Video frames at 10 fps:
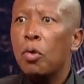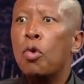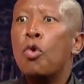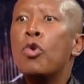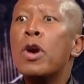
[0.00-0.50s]

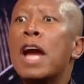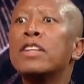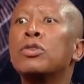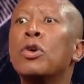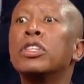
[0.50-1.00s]
who
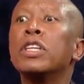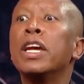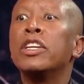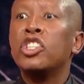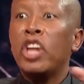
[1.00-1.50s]
has got
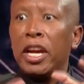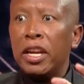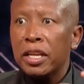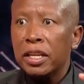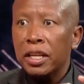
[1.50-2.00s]
a
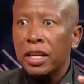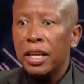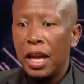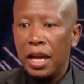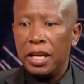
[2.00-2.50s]
shack
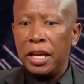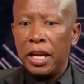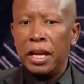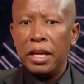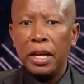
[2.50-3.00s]
and
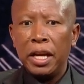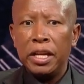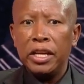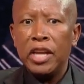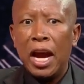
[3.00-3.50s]

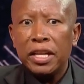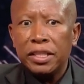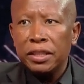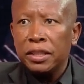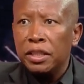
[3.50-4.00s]
a
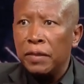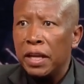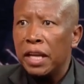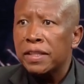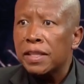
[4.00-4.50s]
yard. He's
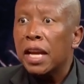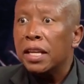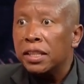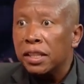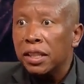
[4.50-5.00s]
given a
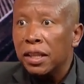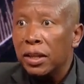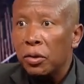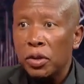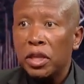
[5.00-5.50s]
stand
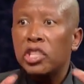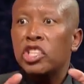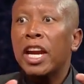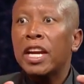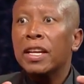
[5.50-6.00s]
with a
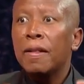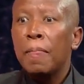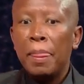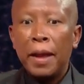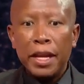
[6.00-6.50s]
shack.
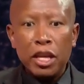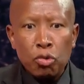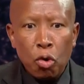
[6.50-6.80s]
He